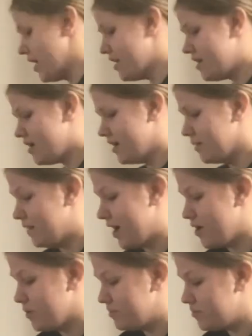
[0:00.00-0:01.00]

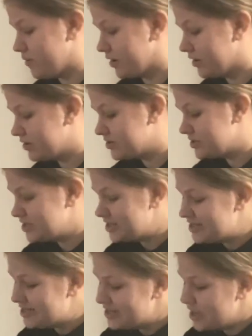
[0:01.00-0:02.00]
hope it works.
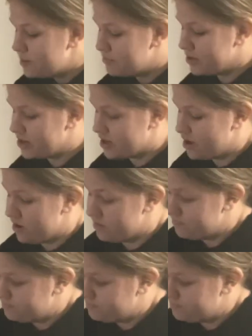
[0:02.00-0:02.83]
But y'all,